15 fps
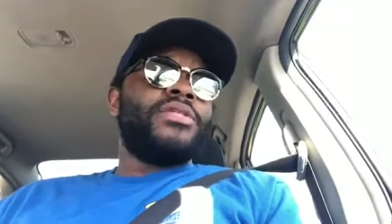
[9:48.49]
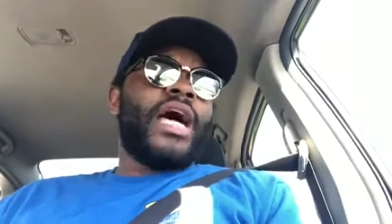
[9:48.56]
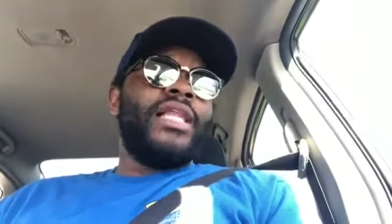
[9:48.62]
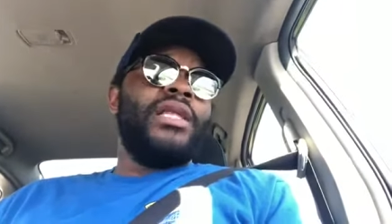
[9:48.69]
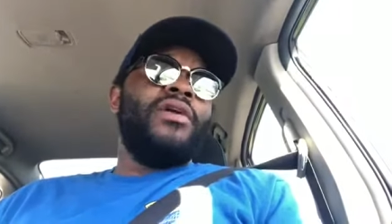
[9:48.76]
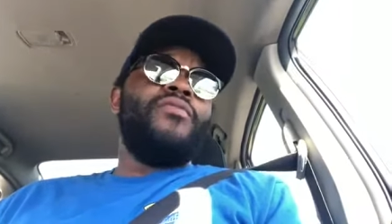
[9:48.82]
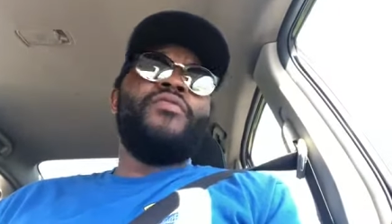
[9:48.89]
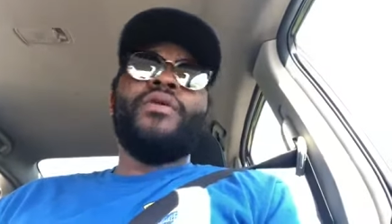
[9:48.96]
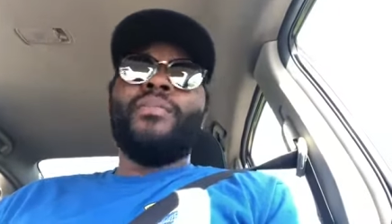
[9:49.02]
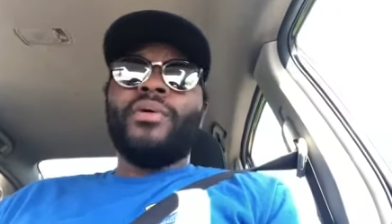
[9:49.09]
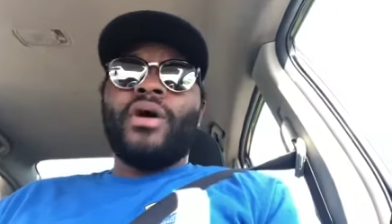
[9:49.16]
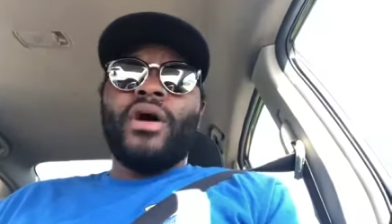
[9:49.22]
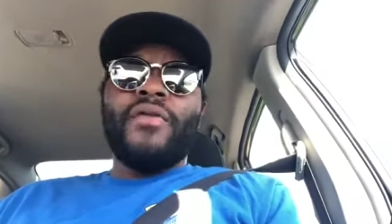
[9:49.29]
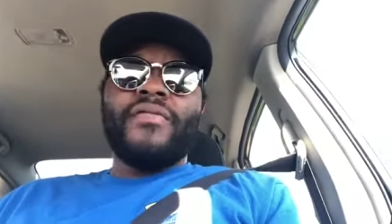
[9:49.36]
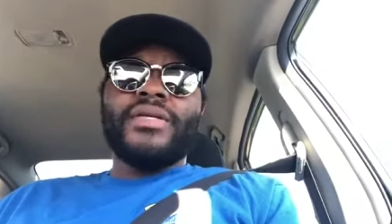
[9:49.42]
I love
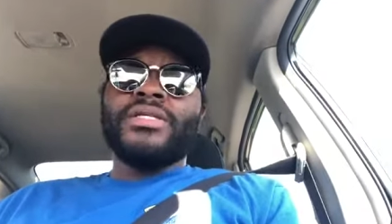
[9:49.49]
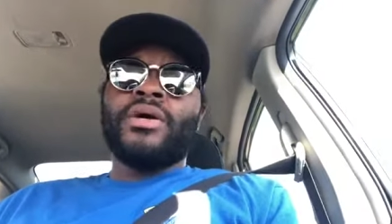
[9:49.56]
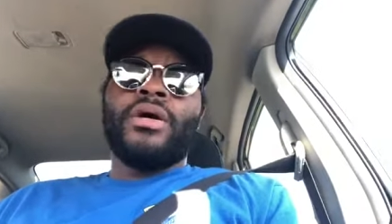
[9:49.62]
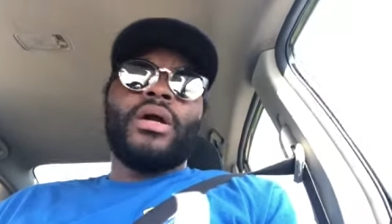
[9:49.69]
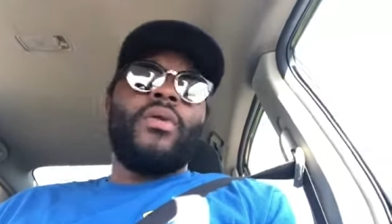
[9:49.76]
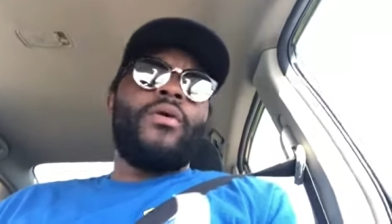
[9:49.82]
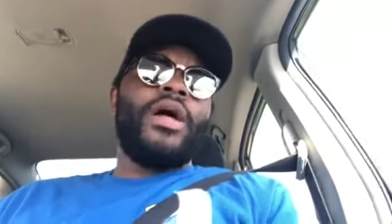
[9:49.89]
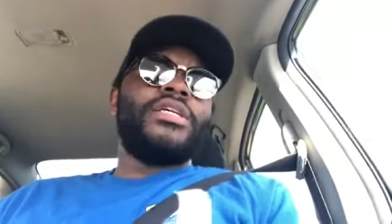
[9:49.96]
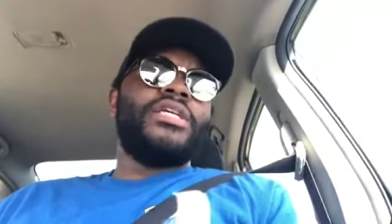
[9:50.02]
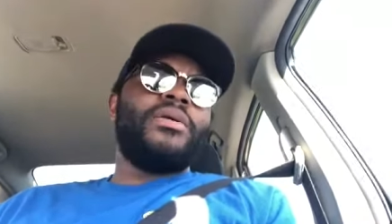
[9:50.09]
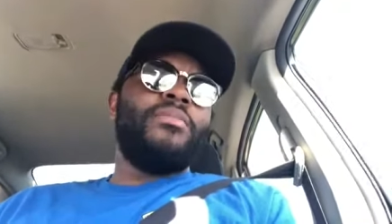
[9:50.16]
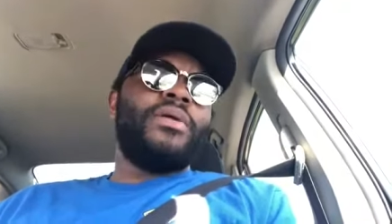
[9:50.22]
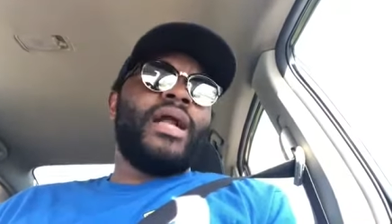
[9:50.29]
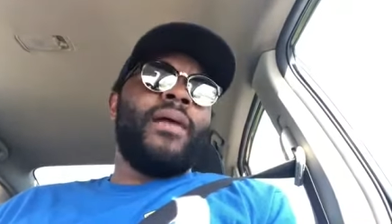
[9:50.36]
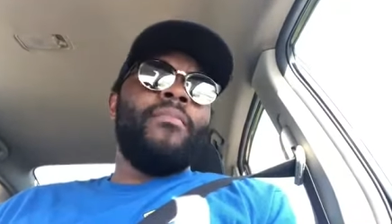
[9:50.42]
football. If it's on, I watch it,
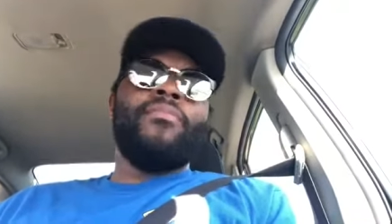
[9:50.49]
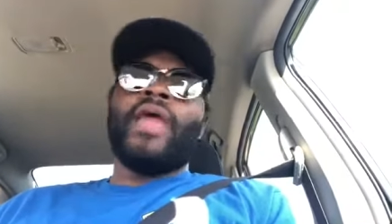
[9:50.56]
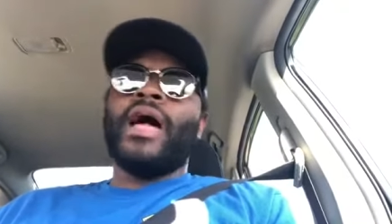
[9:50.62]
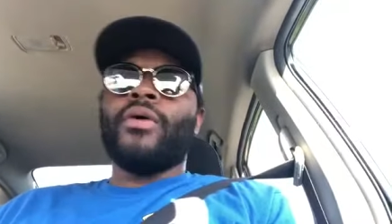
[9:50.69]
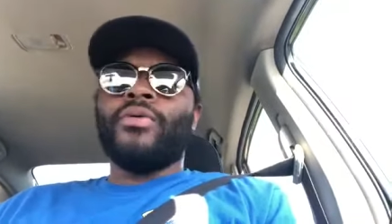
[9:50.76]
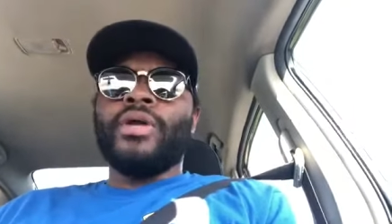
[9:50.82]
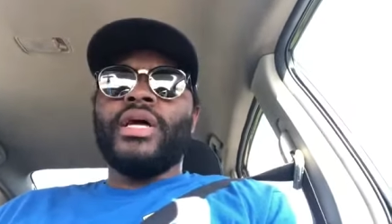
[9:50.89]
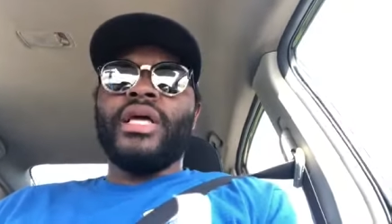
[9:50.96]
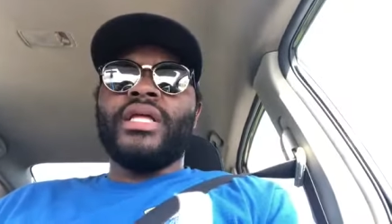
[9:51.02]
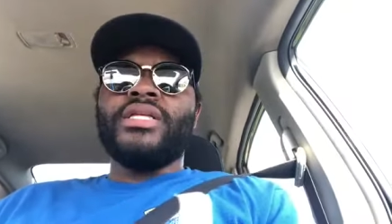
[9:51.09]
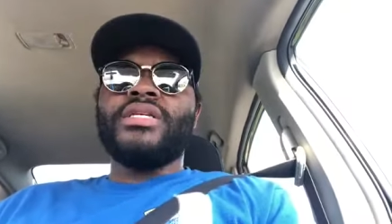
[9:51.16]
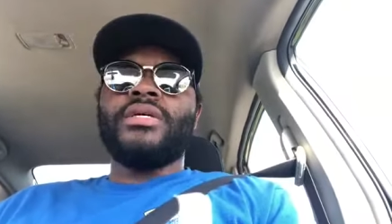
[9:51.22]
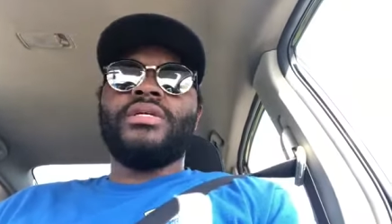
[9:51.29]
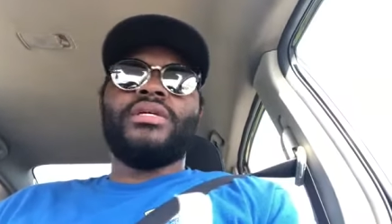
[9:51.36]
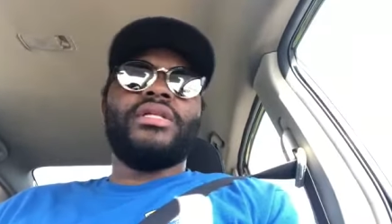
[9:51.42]
but I'm not going to
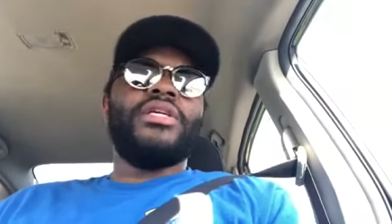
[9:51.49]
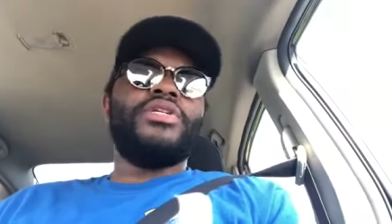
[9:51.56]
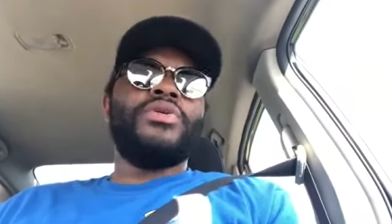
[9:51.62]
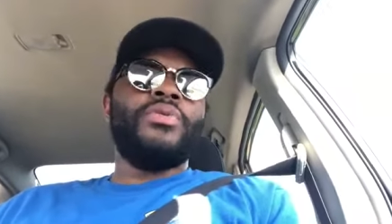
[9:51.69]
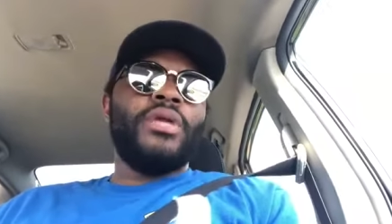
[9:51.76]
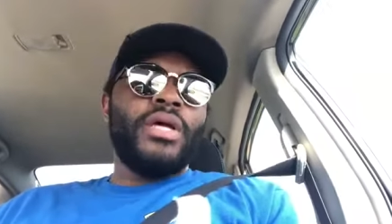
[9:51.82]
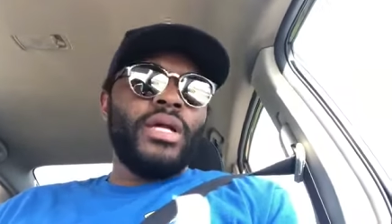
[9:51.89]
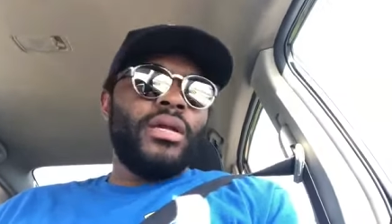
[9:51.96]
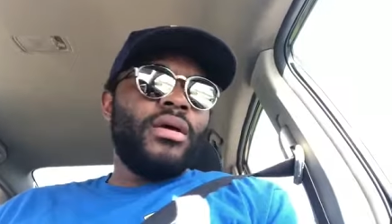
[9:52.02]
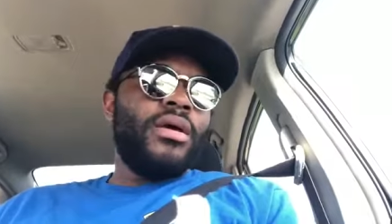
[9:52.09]
intentionally tune in,